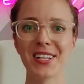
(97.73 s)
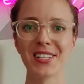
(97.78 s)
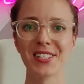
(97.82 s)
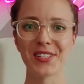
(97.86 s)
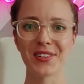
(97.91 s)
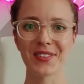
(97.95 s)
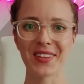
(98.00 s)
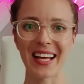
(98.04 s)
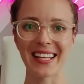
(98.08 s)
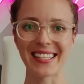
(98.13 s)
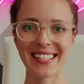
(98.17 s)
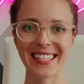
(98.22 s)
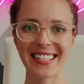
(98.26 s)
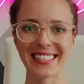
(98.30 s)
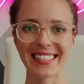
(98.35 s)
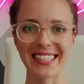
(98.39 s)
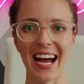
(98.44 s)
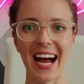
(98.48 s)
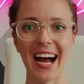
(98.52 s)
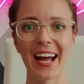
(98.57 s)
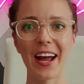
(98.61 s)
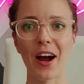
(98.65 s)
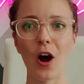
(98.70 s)
So that's
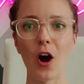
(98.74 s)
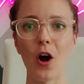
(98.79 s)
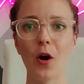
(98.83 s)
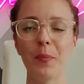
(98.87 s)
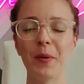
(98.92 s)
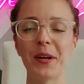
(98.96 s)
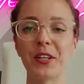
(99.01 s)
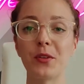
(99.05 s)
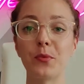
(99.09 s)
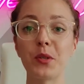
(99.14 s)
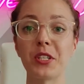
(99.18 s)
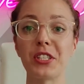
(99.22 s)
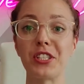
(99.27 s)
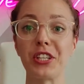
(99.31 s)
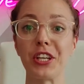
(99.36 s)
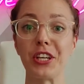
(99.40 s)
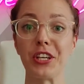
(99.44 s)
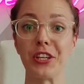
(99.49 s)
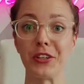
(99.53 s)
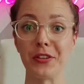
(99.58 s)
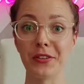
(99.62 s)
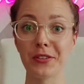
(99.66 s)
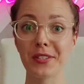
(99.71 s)
it. I hope it
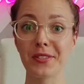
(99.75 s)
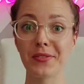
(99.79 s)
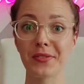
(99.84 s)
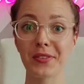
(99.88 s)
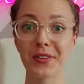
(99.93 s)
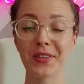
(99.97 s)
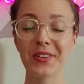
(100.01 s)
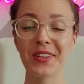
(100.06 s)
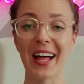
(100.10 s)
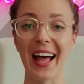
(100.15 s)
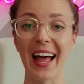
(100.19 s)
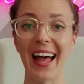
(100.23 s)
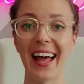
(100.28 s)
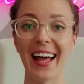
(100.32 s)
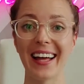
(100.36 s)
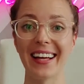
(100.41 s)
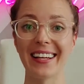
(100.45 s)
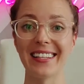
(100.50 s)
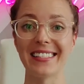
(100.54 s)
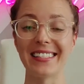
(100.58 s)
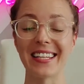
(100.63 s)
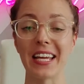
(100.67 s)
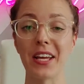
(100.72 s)
was useful,
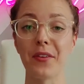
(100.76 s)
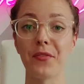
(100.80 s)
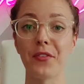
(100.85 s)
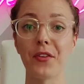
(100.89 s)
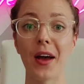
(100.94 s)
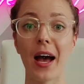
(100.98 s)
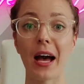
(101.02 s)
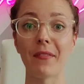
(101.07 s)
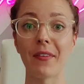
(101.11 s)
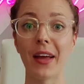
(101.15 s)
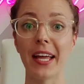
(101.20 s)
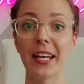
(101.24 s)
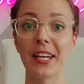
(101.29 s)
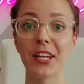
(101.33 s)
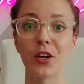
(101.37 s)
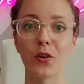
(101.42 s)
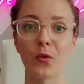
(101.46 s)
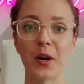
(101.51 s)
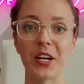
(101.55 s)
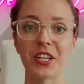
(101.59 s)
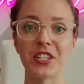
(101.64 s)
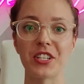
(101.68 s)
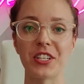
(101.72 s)
and if you have any
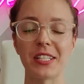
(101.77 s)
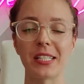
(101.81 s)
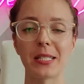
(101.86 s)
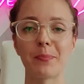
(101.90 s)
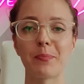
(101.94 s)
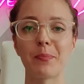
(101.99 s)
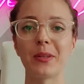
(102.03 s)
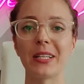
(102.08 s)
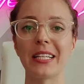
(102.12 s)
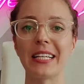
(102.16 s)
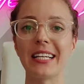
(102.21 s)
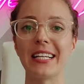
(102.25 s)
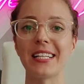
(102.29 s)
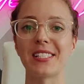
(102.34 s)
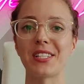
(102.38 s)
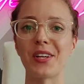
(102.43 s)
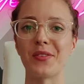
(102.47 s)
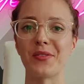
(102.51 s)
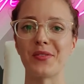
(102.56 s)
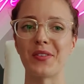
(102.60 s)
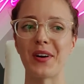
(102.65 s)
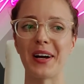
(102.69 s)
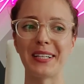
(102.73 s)
questions, please
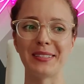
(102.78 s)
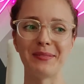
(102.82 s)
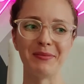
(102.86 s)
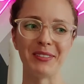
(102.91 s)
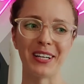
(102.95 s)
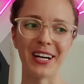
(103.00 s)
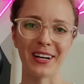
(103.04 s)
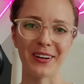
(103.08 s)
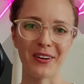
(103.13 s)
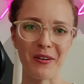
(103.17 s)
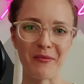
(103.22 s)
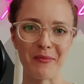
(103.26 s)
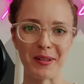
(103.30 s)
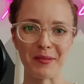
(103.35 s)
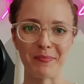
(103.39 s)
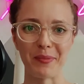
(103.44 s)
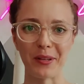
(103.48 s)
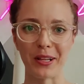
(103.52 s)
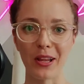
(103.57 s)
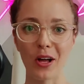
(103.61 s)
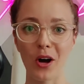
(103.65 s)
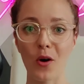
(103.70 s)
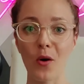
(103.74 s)
write me a comment
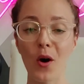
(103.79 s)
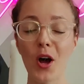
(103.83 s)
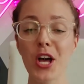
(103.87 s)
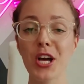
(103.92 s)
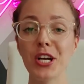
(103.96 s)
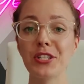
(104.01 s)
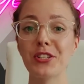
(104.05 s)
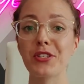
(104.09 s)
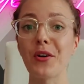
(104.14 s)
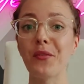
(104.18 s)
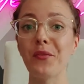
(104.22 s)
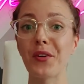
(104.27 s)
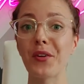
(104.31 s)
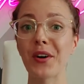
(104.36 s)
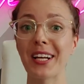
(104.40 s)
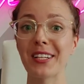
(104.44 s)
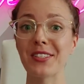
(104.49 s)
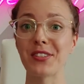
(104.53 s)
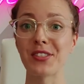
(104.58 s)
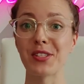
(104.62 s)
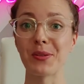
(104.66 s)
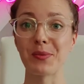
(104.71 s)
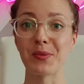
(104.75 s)
below. Don't
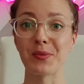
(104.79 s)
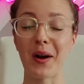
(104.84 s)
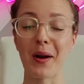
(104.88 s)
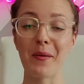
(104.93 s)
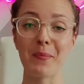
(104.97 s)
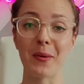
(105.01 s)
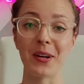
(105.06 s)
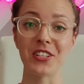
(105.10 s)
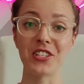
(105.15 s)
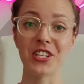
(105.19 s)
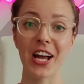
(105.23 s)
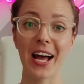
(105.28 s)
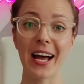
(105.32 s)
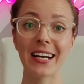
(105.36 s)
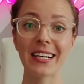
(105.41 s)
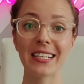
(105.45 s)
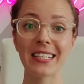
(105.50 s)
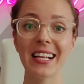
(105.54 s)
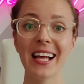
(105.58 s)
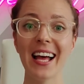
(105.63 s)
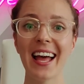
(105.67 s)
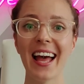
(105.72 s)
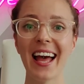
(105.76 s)
forget to subscribe my
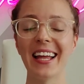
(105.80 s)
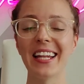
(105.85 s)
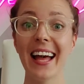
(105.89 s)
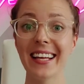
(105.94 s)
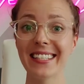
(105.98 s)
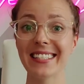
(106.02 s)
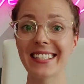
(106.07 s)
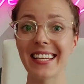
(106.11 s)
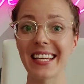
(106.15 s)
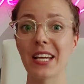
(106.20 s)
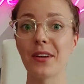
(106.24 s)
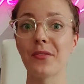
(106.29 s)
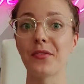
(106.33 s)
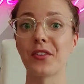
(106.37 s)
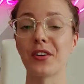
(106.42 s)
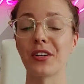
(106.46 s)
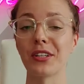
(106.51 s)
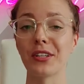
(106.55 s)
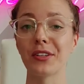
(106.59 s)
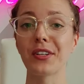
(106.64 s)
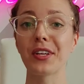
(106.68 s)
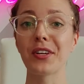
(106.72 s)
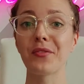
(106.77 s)
channel, and if
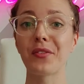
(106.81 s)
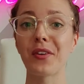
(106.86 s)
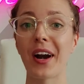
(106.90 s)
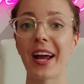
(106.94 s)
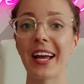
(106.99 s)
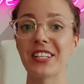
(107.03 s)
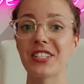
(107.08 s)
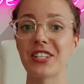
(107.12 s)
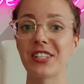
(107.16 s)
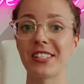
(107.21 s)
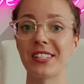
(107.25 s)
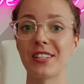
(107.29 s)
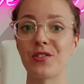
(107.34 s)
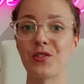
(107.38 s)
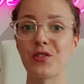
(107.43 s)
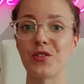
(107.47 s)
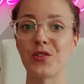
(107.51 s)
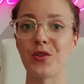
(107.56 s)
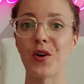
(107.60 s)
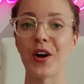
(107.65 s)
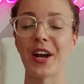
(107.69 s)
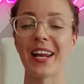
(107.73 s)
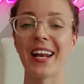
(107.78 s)
you're looking for agency to
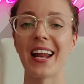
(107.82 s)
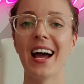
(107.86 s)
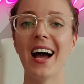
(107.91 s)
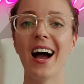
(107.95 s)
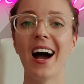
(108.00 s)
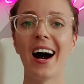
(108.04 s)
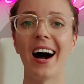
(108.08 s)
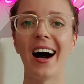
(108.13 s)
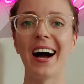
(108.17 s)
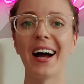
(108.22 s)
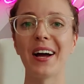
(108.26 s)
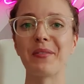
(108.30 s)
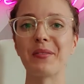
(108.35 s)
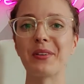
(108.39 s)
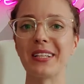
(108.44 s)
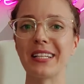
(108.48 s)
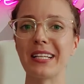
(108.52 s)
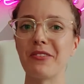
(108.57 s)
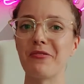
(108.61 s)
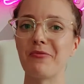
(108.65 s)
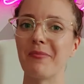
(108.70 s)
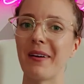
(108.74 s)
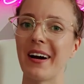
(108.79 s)
join, I will
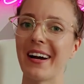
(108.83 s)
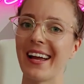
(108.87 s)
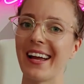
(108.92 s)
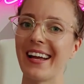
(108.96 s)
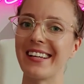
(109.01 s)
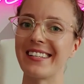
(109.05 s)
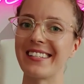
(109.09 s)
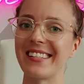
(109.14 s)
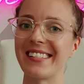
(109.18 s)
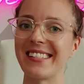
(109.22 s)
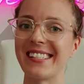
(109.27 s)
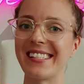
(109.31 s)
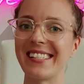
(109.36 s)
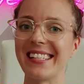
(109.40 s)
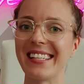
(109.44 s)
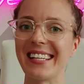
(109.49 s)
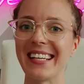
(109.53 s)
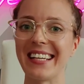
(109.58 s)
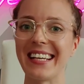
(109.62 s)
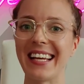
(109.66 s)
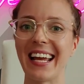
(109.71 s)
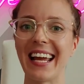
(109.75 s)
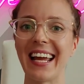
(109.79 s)
leave my
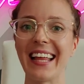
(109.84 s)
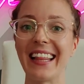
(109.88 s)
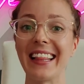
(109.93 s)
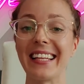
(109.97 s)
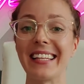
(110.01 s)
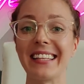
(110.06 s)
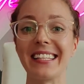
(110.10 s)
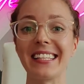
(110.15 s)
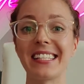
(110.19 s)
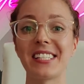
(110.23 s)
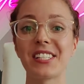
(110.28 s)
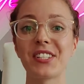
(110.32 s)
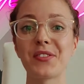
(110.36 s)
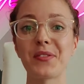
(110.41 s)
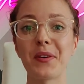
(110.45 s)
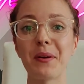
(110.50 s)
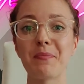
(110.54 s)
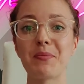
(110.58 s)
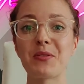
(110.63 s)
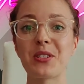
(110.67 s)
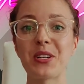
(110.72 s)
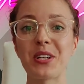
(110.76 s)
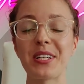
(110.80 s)
agency in the
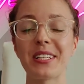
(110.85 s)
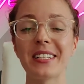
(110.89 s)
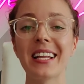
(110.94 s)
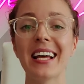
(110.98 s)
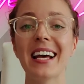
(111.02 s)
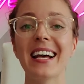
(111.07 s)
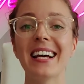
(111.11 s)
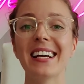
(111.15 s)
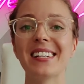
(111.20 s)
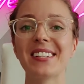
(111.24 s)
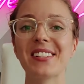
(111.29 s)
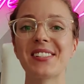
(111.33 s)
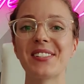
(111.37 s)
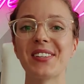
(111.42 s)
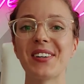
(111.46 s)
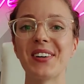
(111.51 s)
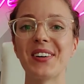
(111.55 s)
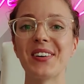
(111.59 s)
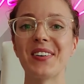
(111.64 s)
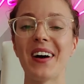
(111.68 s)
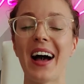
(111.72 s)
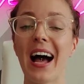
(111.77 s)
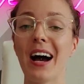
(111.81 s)
description.
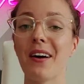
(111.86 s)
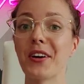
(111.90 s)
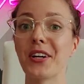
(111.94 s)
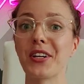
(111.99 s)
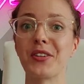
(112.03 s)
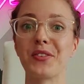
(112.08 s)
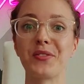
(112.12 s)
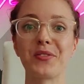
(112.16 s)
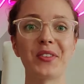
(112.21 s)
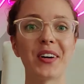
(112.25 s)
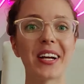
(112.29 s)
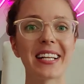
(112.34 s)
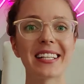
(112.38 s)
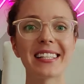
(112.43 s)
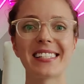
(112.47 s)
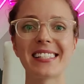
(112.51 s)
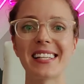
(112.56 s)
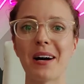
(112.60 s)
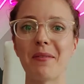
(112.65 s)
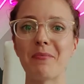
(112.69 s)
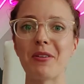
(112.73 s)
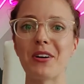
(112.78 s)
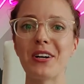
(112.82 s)
So have a great
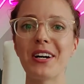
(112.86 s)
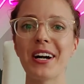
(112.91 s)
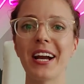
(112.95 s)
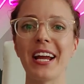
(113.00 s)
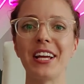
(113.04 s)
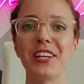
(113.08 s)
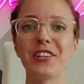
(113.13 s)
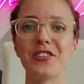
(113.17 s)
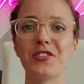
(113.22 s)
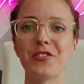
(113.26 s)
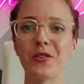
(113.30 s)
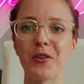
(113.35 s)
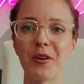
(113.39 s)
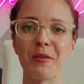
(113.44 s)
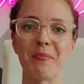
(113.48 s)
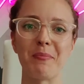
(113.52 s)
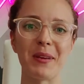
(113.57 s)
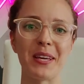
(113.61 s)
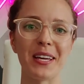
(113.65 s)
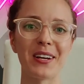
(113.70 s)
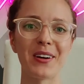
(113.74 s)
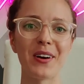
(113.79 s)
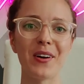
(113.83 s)
summer,
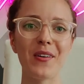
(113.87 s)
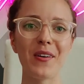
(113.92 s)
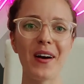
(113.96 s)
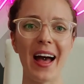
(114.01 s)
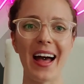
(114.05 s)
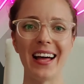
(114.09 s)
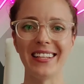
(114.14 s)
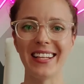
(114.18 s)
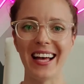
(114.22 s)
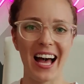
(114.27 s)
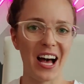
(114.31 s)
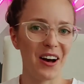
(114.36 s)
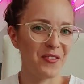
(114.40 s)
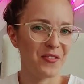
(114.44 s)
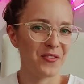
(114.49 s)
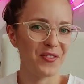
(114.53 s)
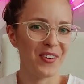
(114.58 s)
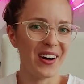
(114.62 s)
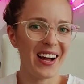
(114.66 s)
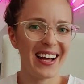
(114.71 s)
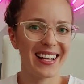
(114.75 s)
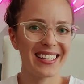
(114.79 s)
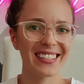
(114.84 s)
enjoy Bigo, and have
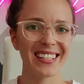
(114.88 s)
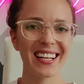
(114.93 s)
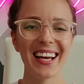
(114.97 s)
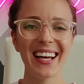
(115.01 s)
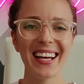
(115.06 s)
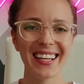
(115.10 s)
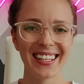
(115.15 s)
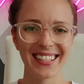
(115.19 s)
fun.